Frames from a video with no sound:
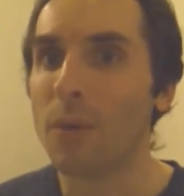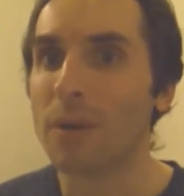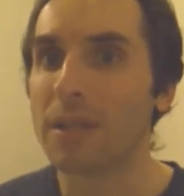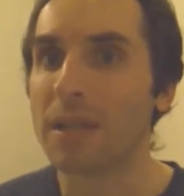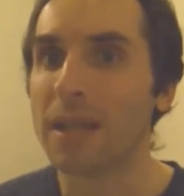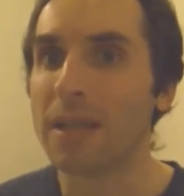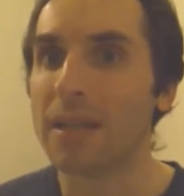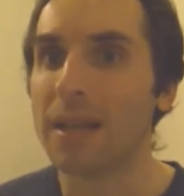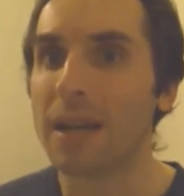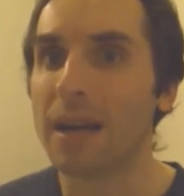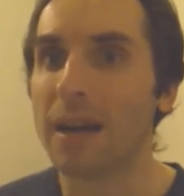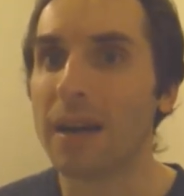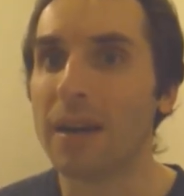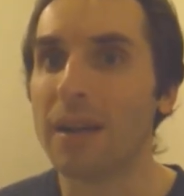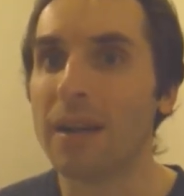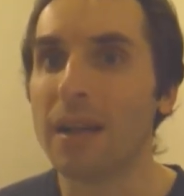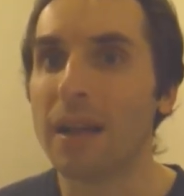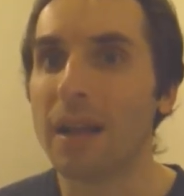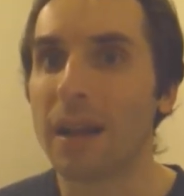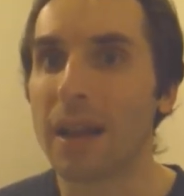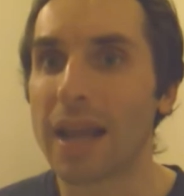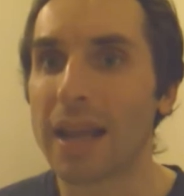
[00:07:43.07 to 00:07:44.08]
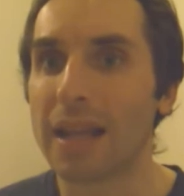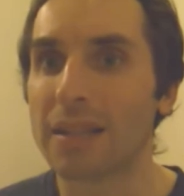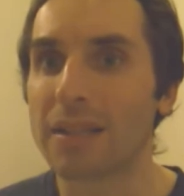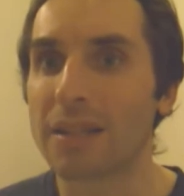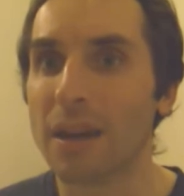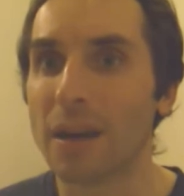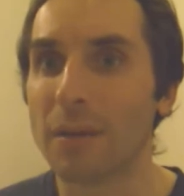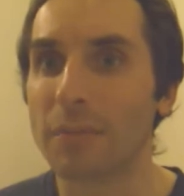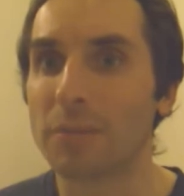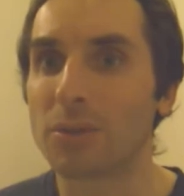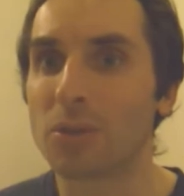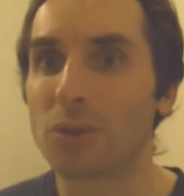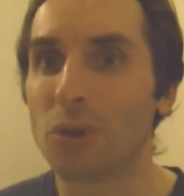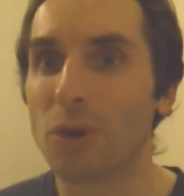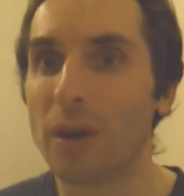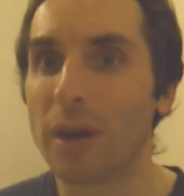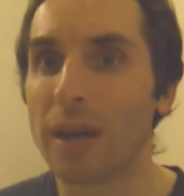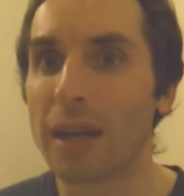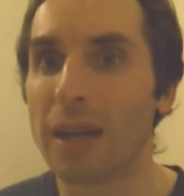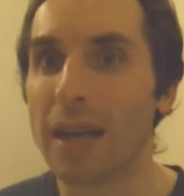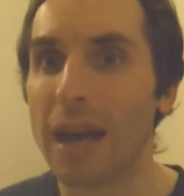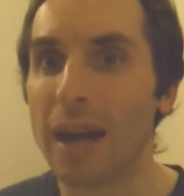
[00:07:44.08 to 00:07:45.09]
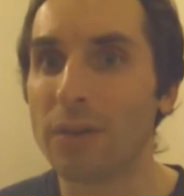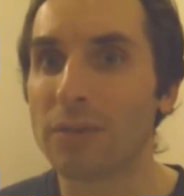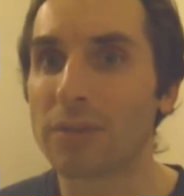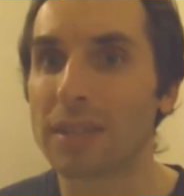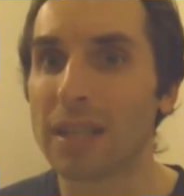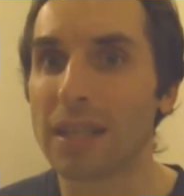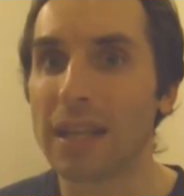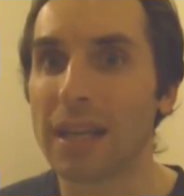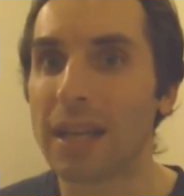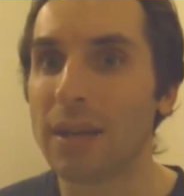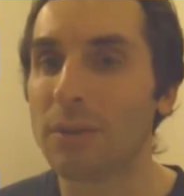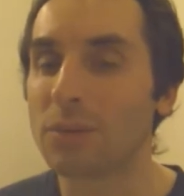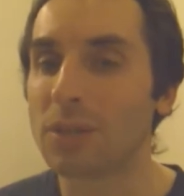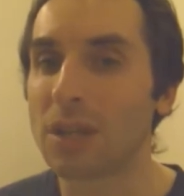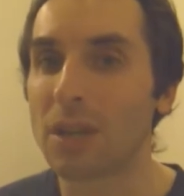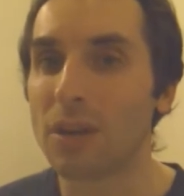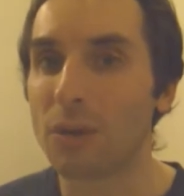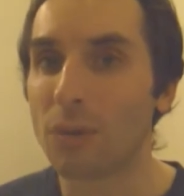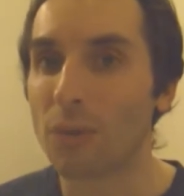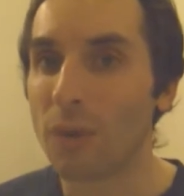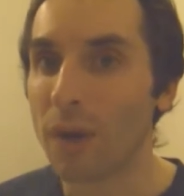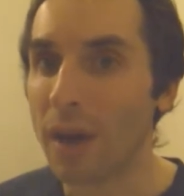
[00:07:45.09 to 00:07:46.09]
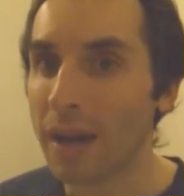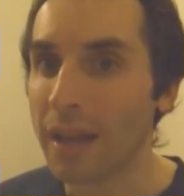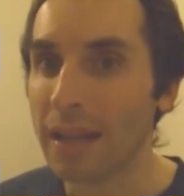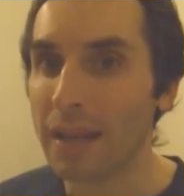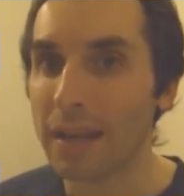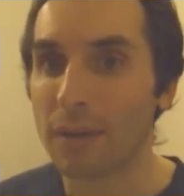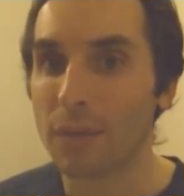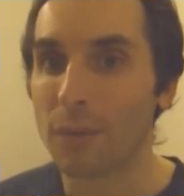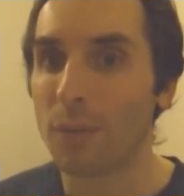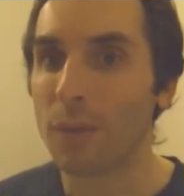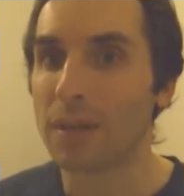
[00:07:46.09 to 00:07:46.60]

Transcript: it Lance Armstrong announcing that he was going to run it?